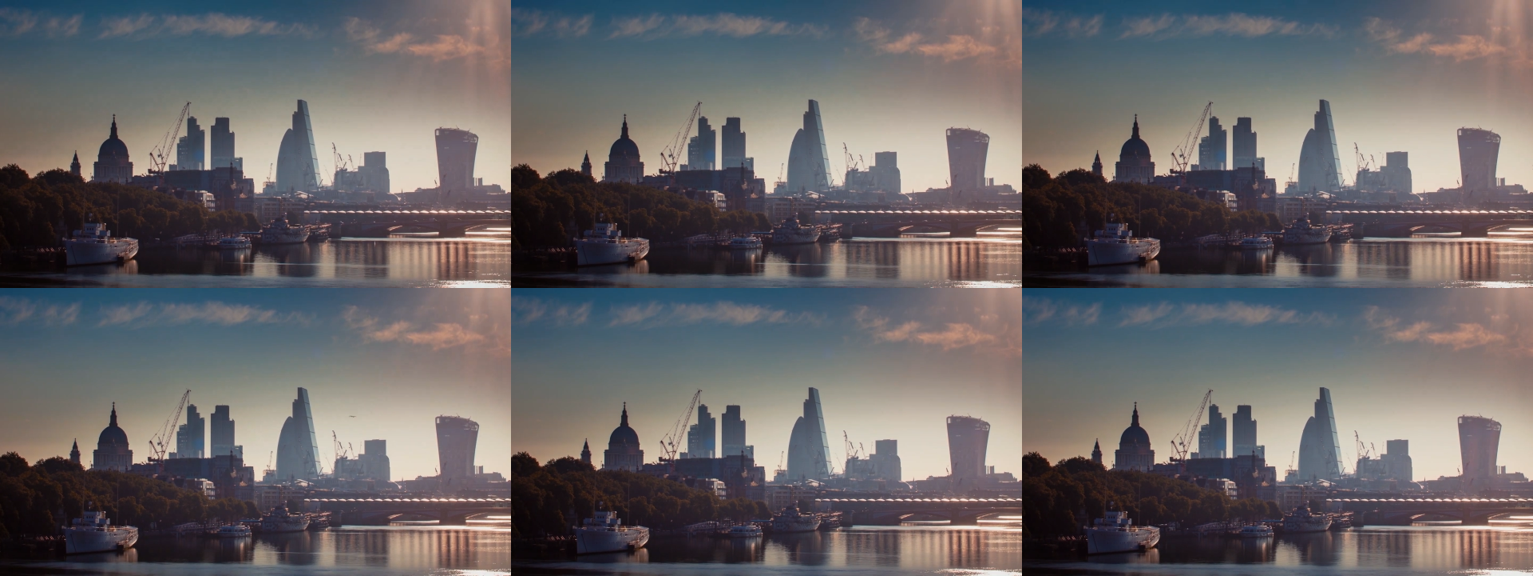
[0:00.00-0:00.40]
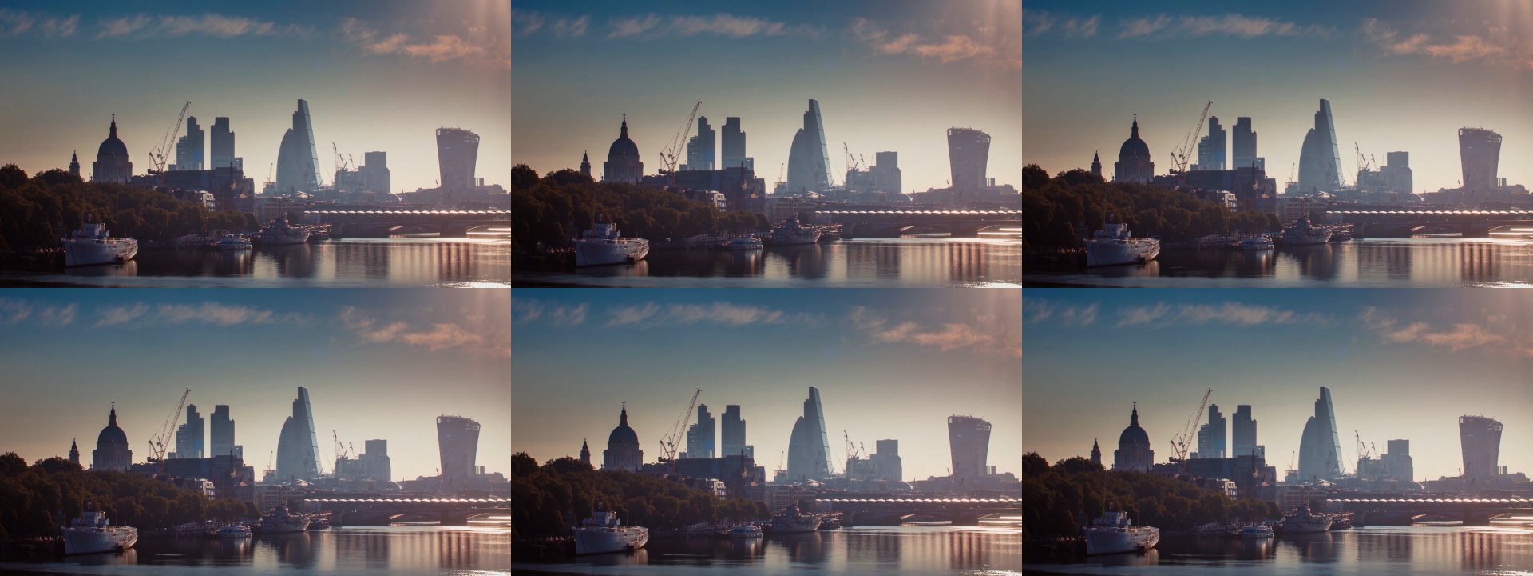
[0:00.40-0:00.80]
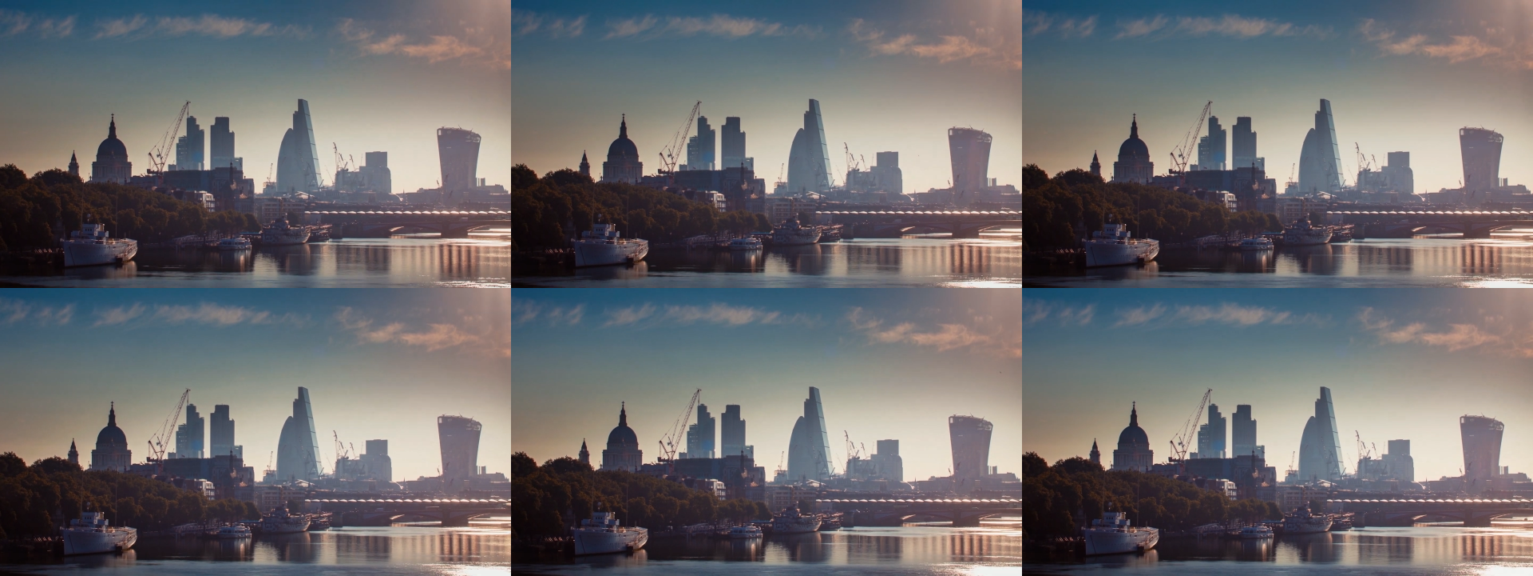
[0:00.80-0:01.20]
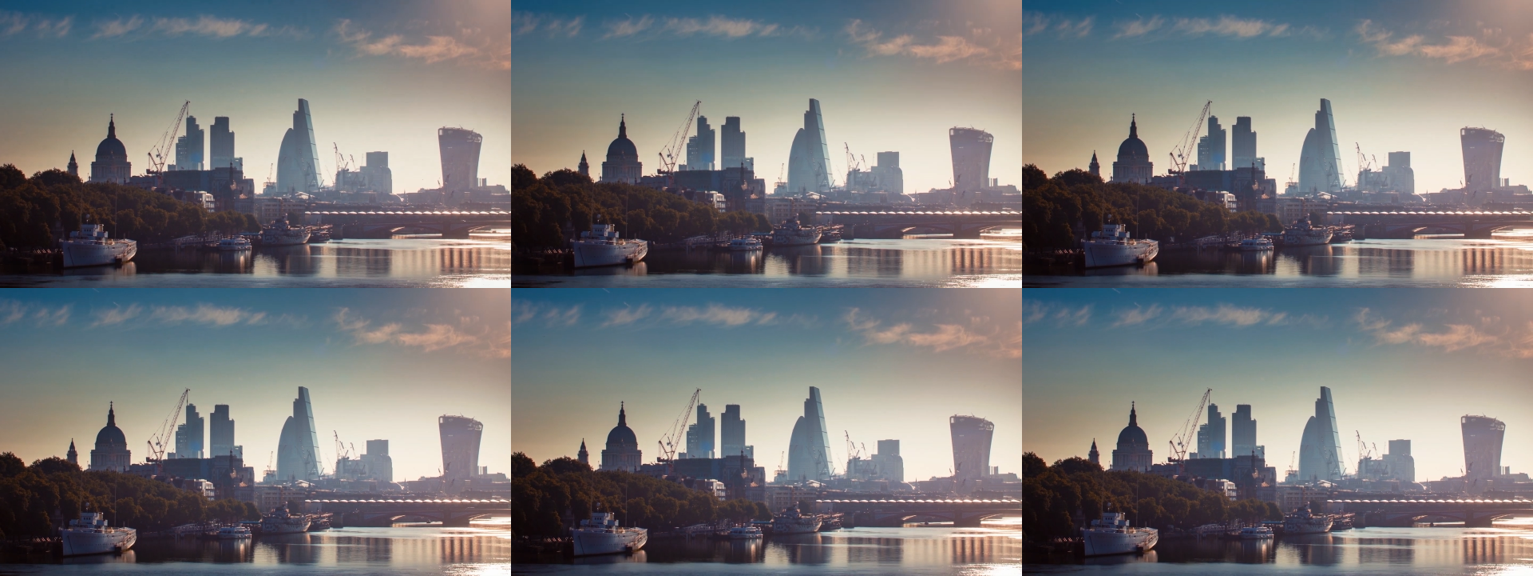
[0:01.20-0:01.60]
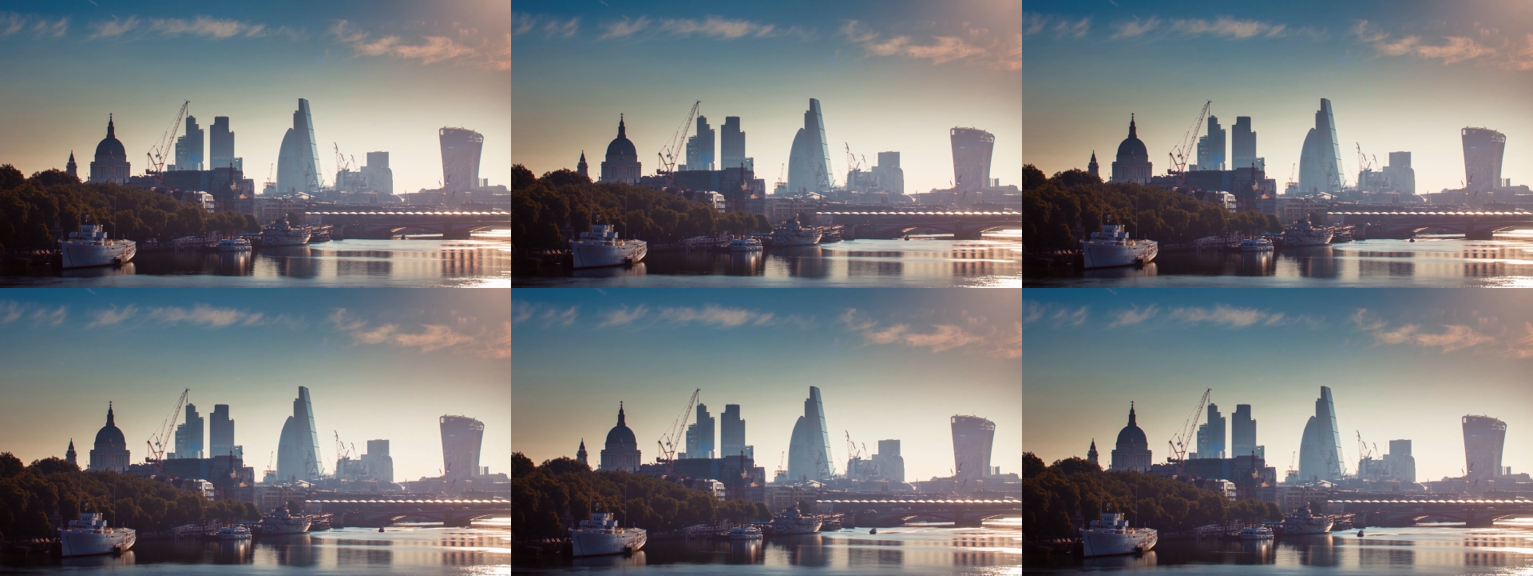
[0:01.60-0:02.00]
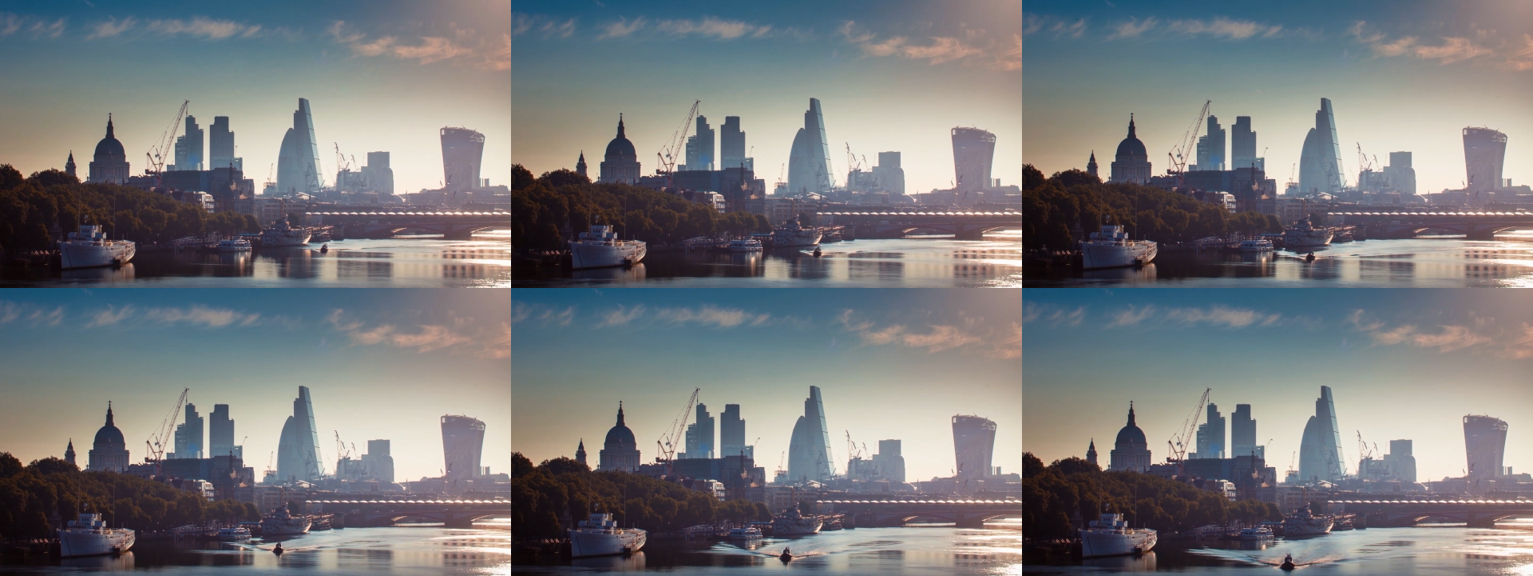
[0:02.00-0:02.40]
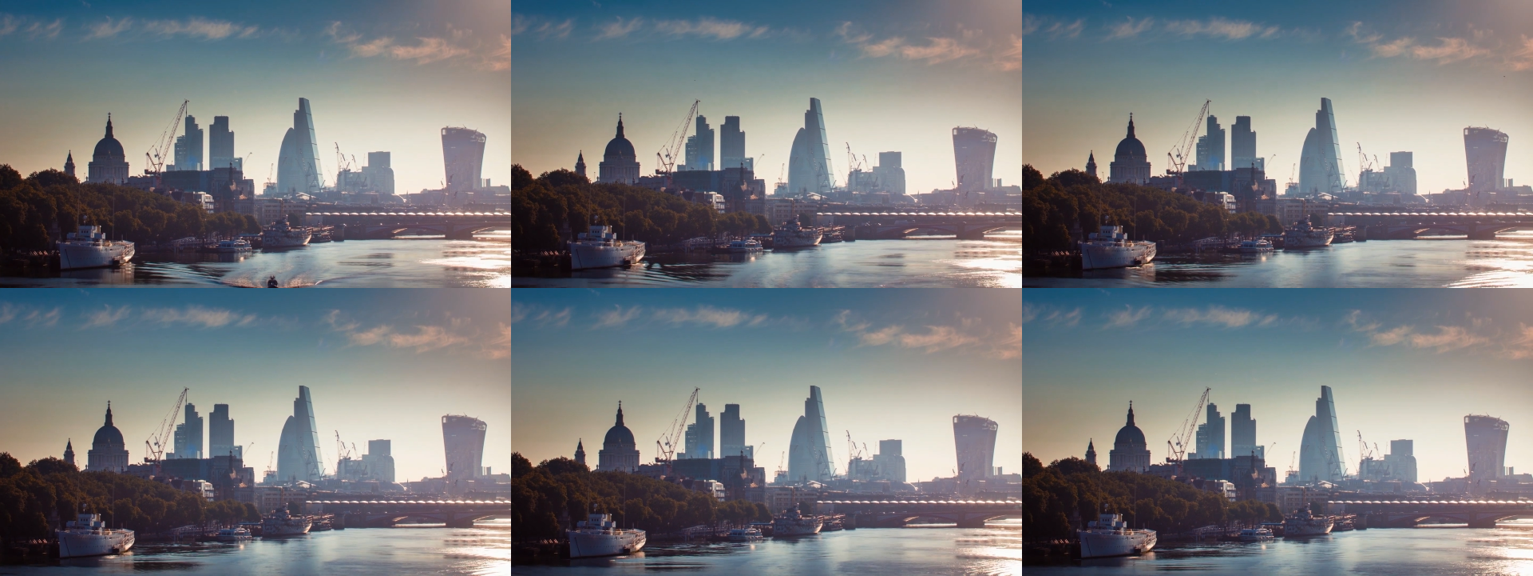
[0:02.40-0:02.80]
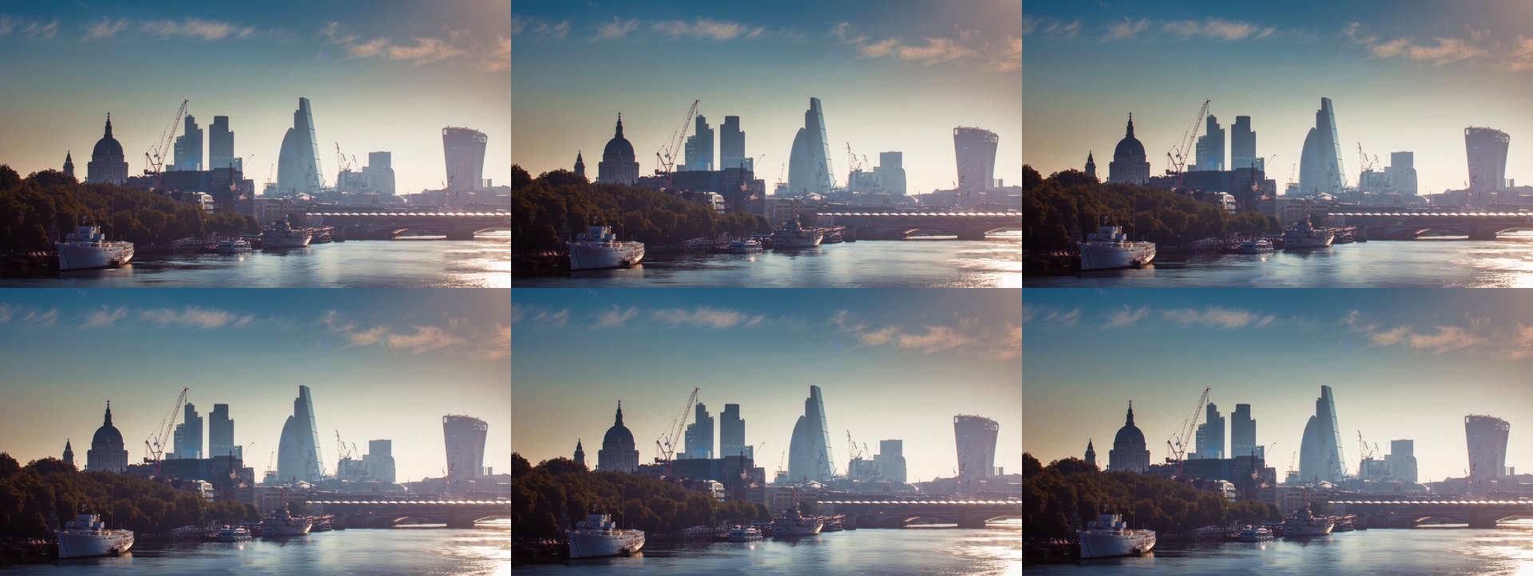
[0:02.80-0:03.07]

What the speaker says: (no speaker visible)